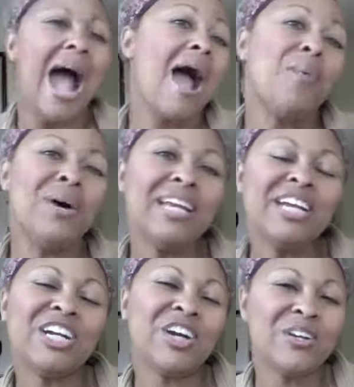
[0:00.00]
I want
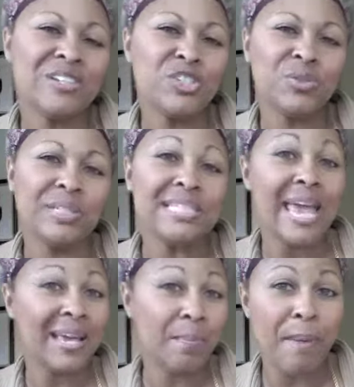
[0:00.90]
to encourage you to
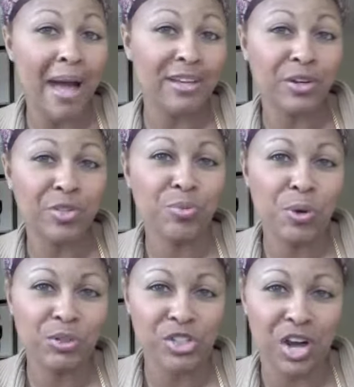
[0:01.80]
take back your
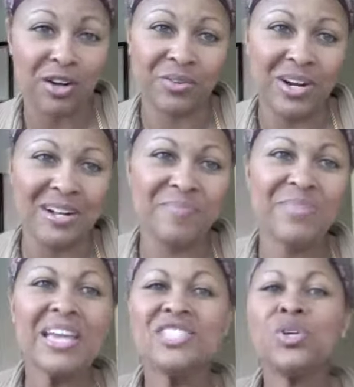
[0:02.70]
throat chakra,
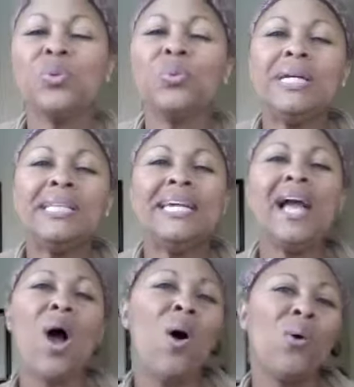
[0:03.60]
to
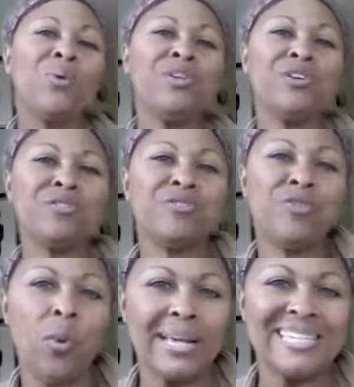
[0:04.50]
really own your
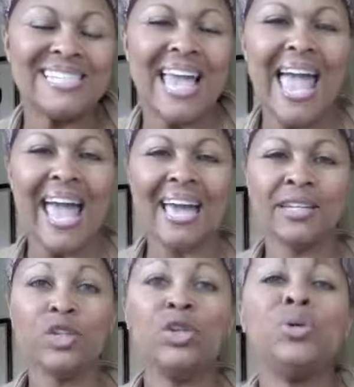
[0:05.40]
voice
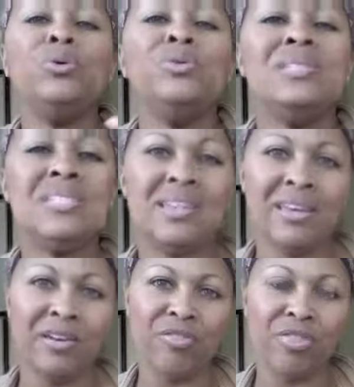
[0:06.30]
and use the
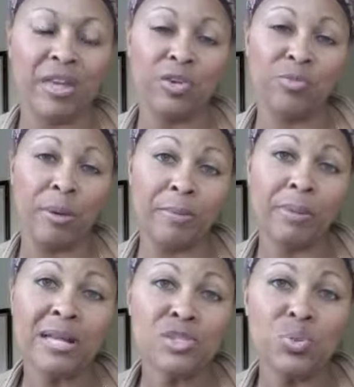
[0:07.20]
gift that you've been
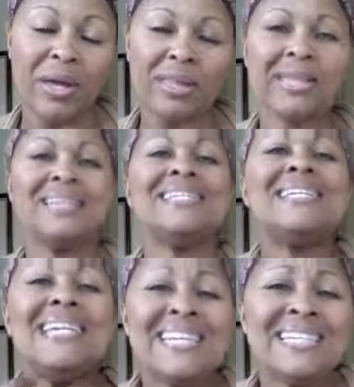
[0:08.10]
blessed with, because
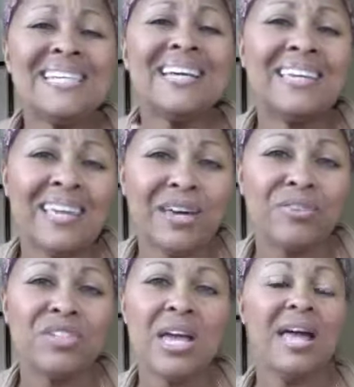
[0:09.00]
it is a
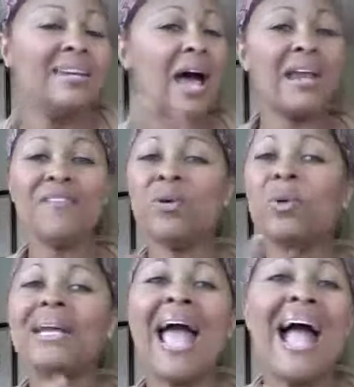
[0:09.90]
gift. Not
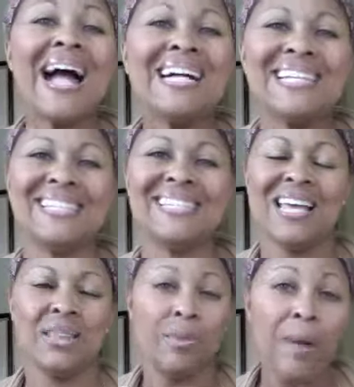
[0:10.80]
everyone has
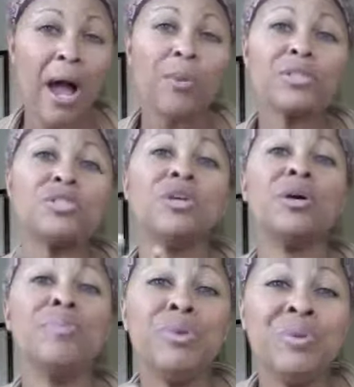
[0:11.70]
the power to
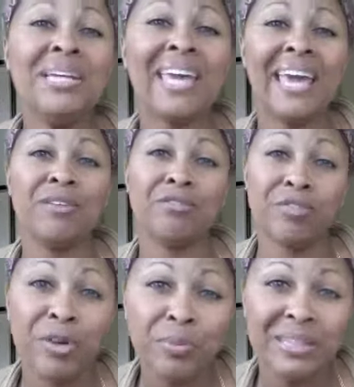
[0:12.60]
communicate
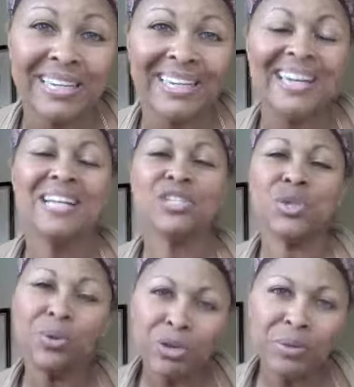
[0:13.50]
verbally,
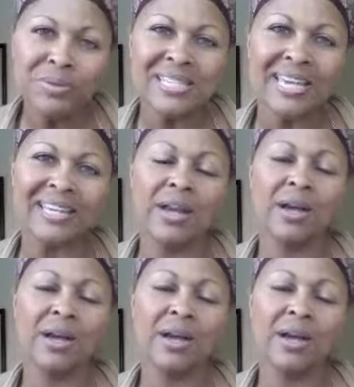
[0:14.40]
so use it.